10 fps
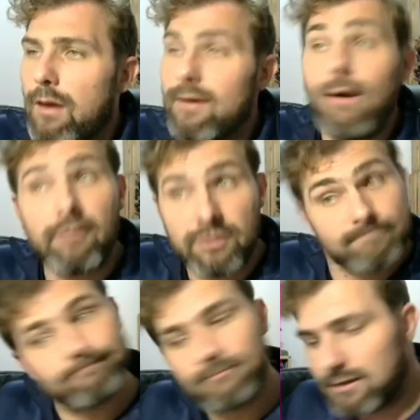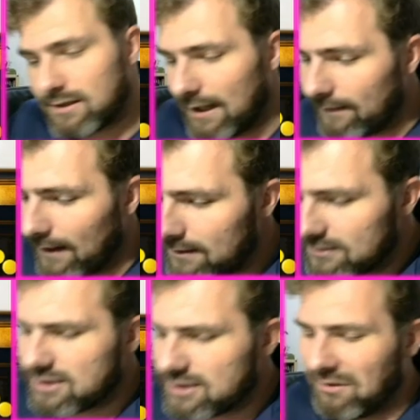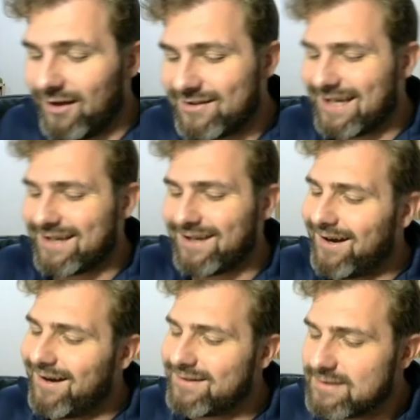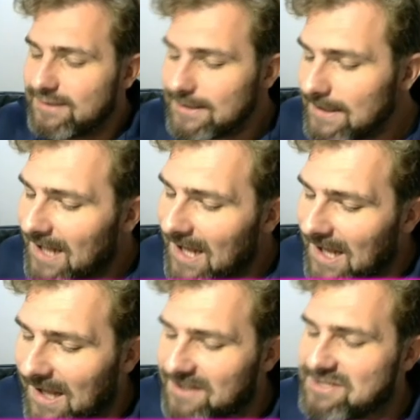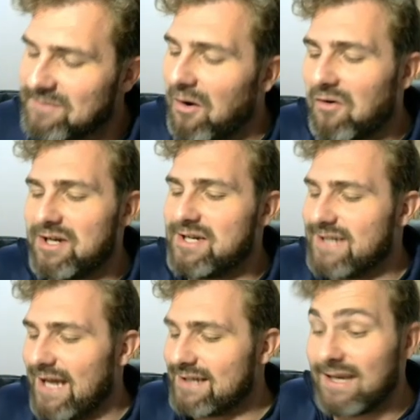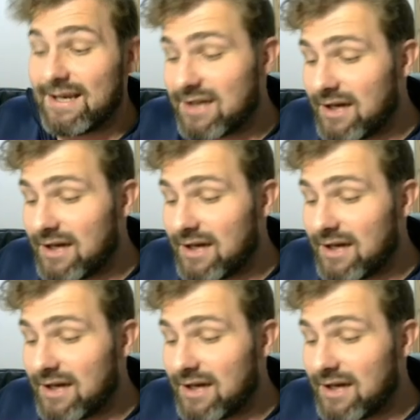Orange. Look at that, eh? Someone knows their cards. Some orange next. And there's only